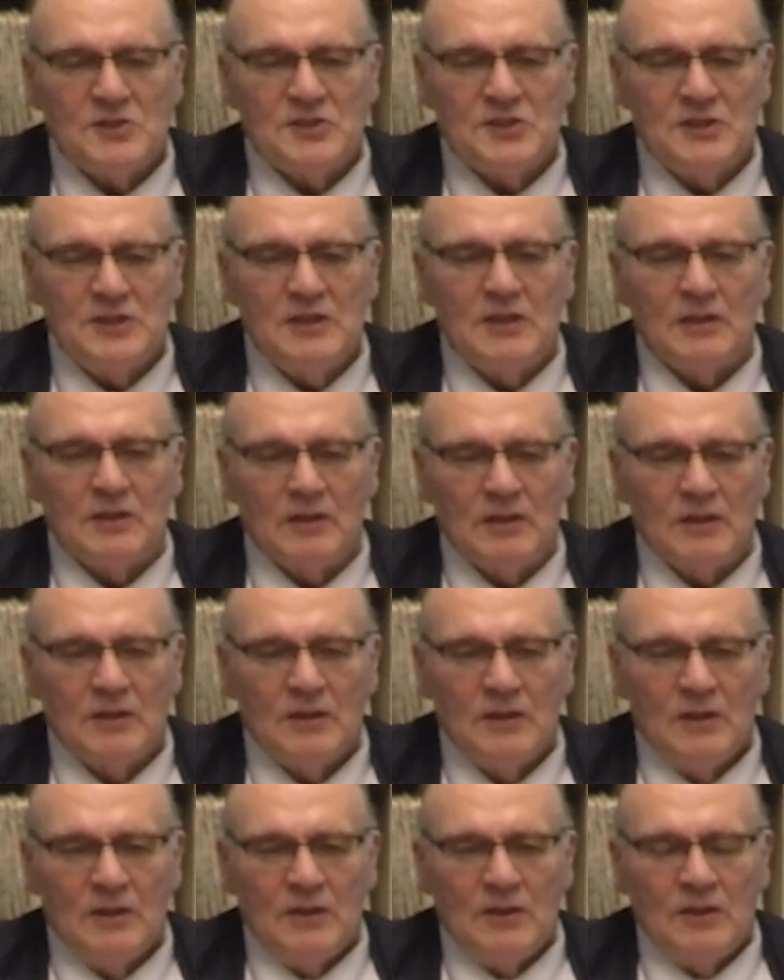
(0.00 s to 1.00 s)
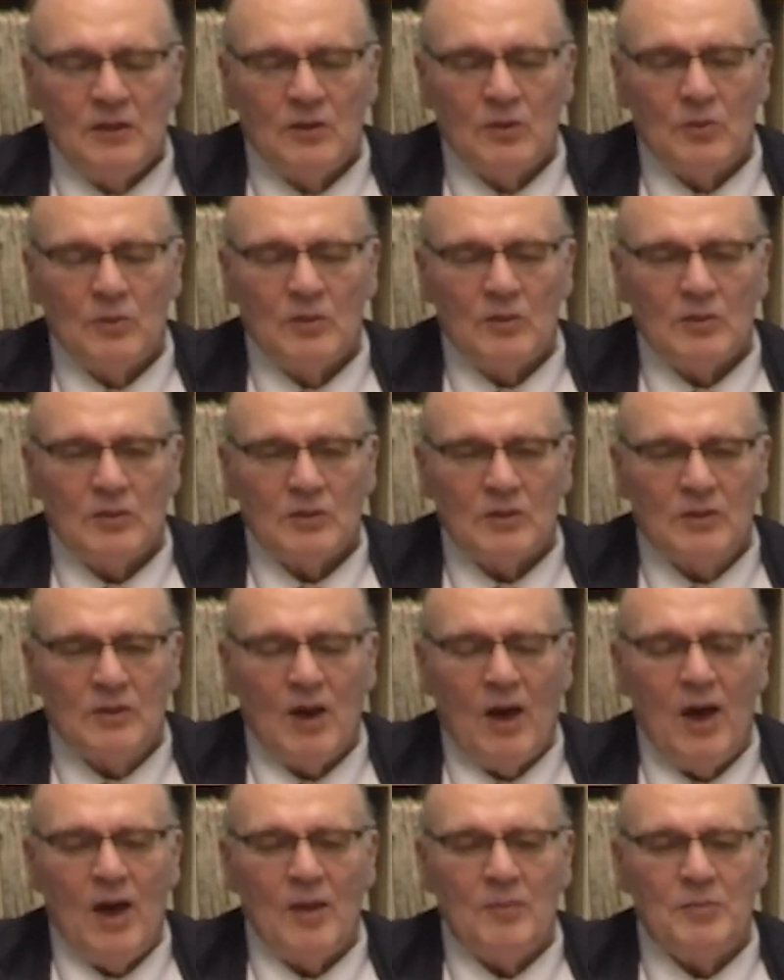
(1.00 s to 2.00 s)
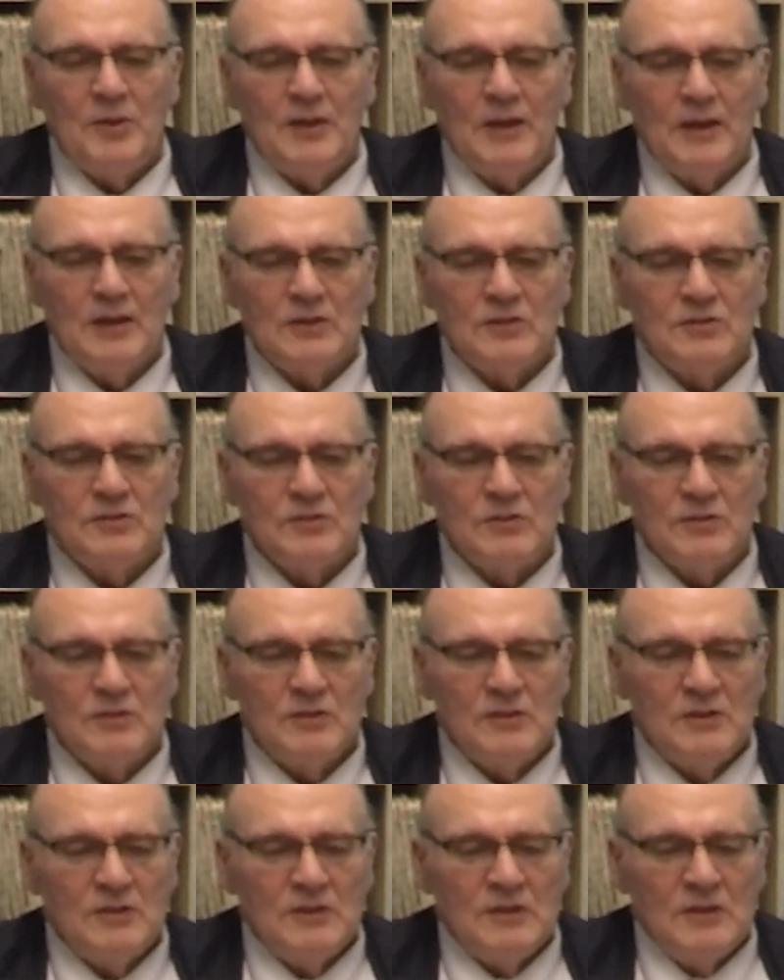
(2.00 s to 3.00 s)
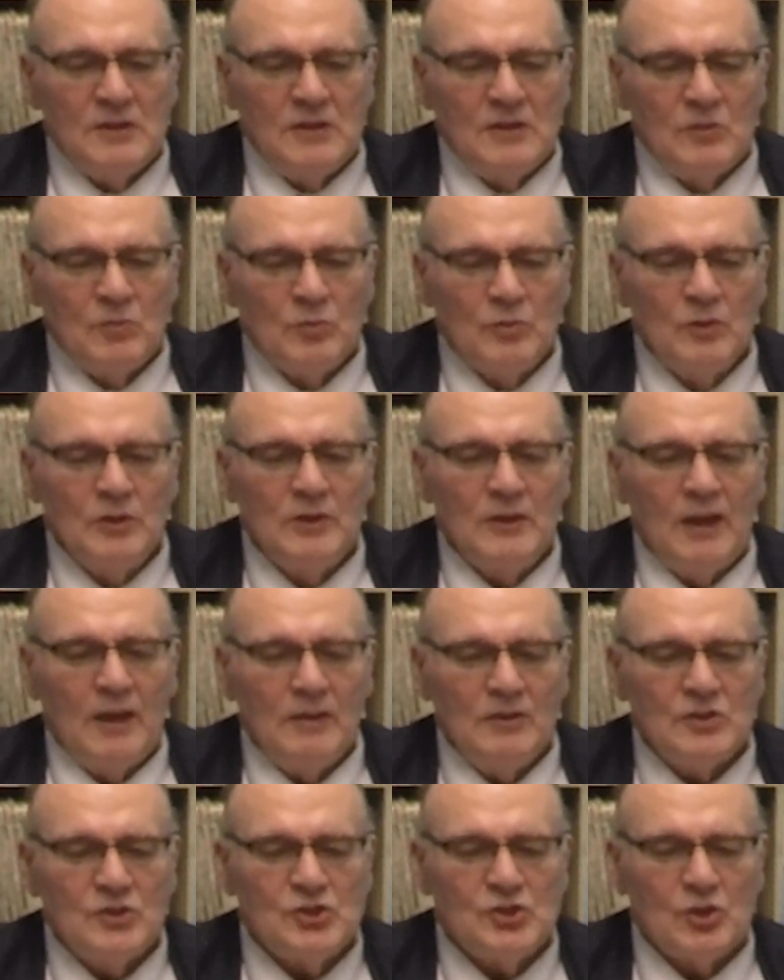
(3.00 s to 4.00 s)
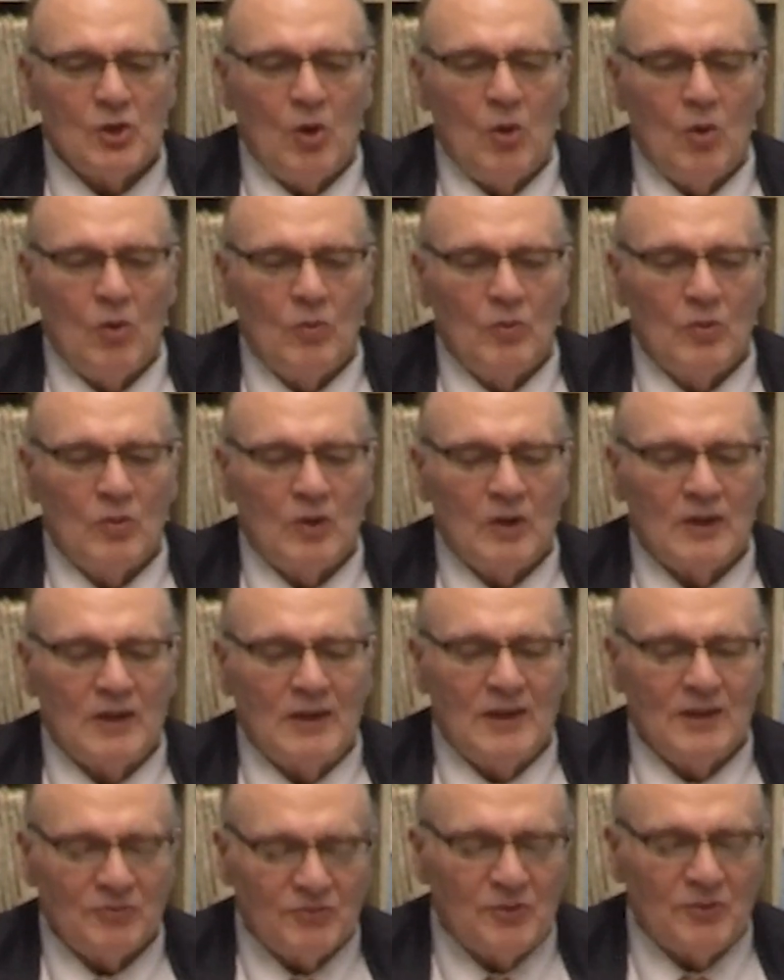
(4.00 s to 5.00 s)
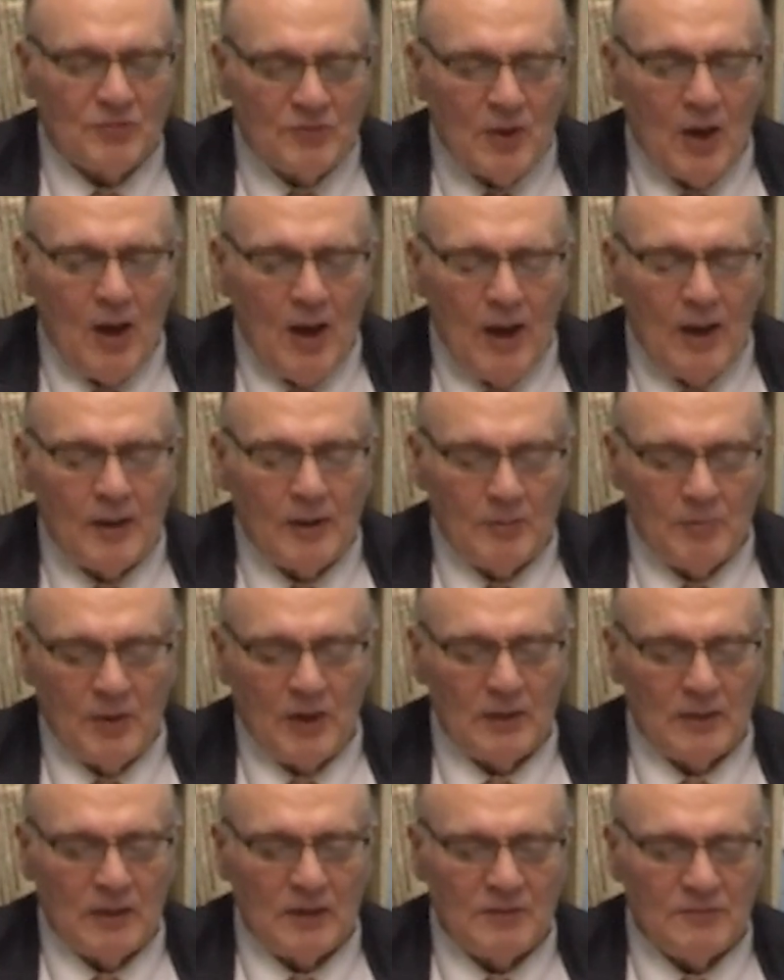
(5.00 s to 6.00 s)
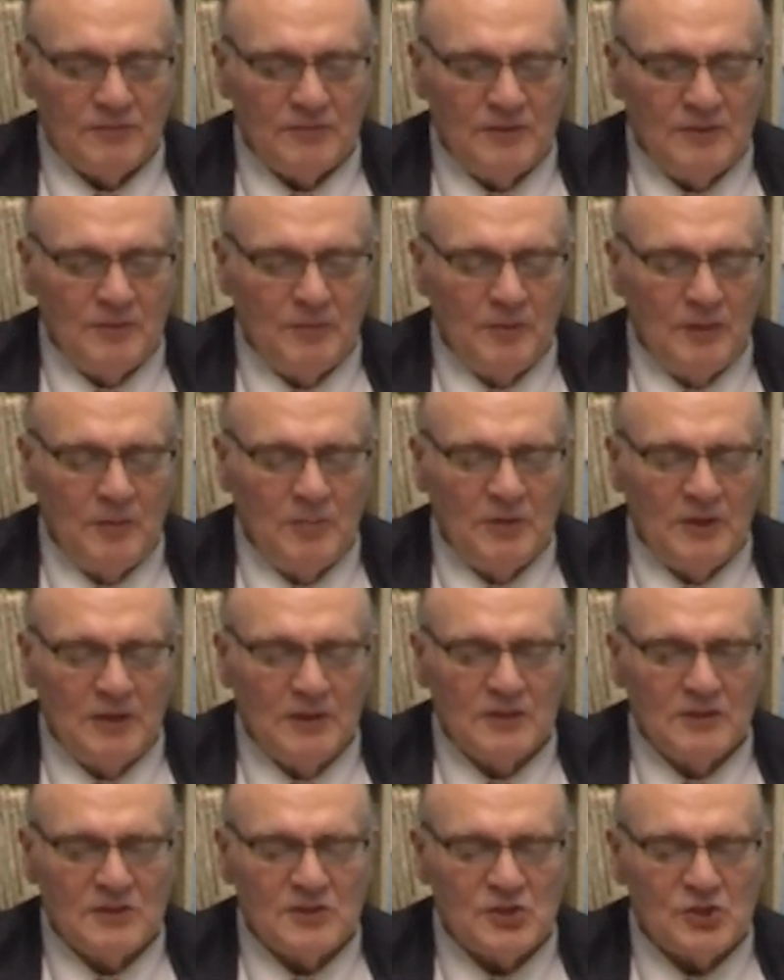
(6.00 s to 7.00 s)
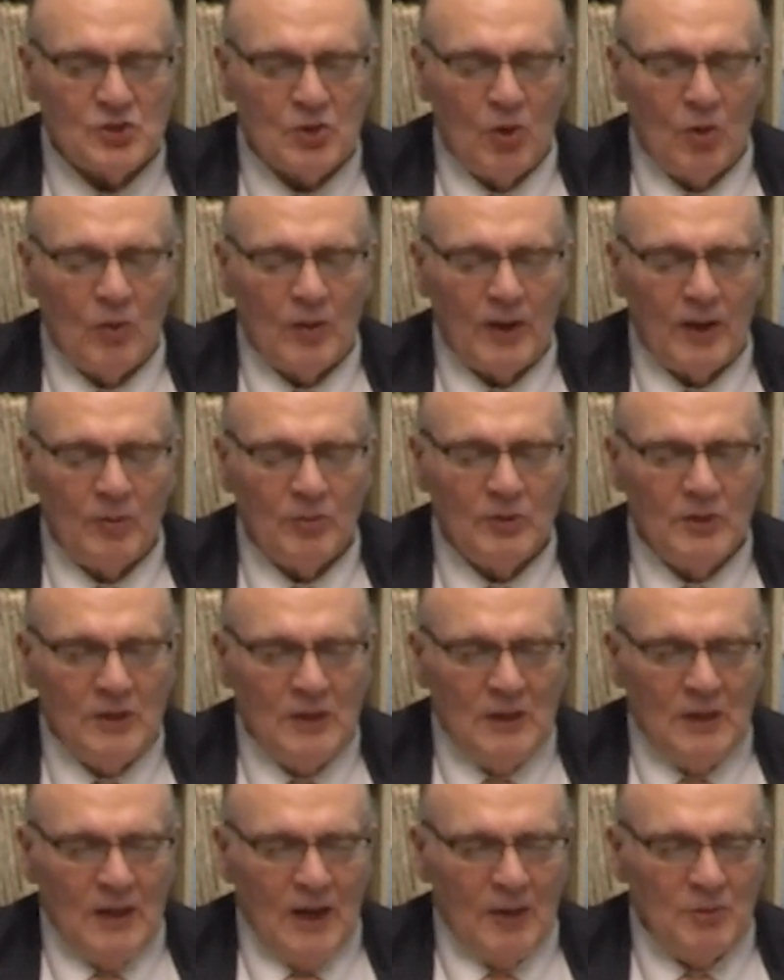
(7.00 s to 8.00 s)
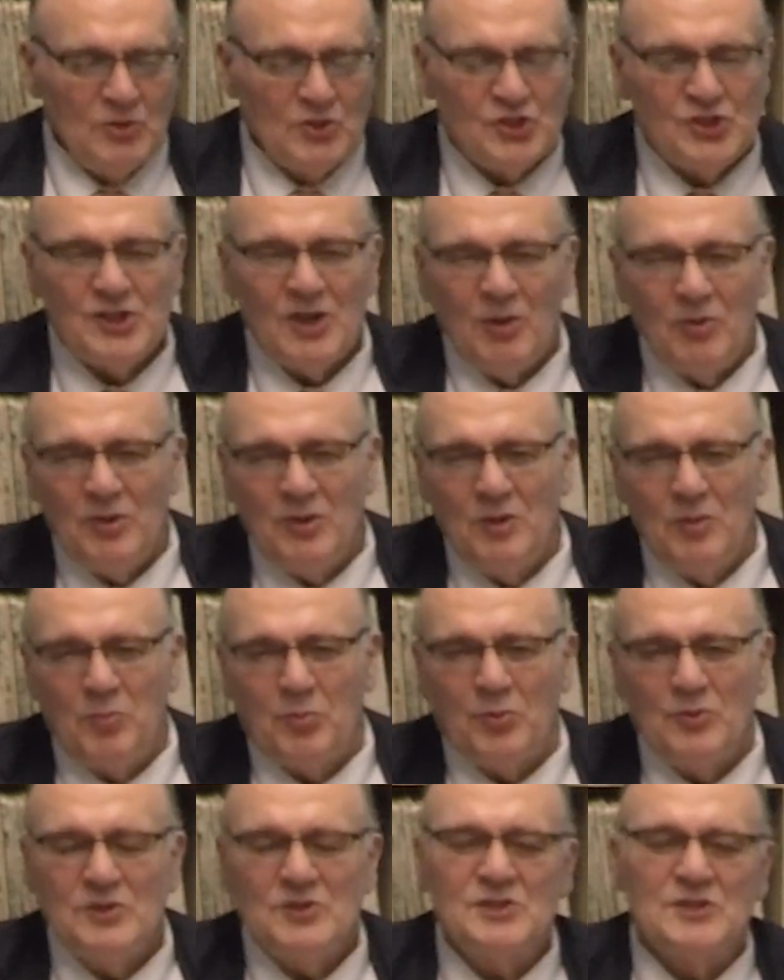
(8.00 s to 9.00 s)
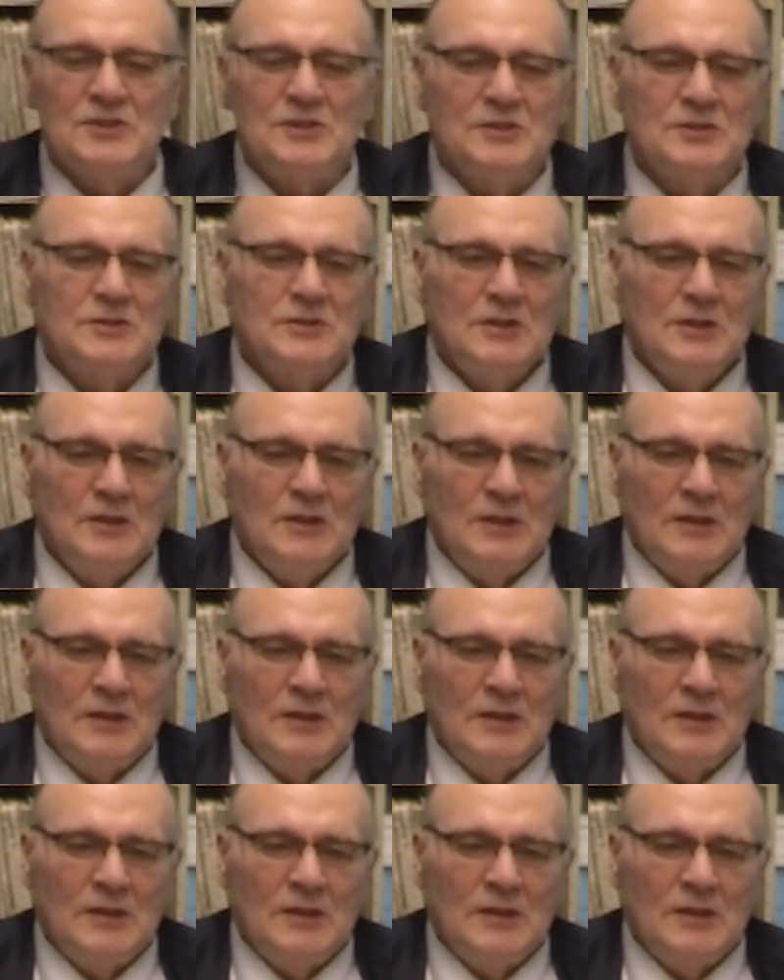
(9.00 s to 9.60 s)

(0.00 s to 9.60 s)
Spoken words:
to see, God began to really show a gift of God in my life. He began to show, and I would share in the prisons.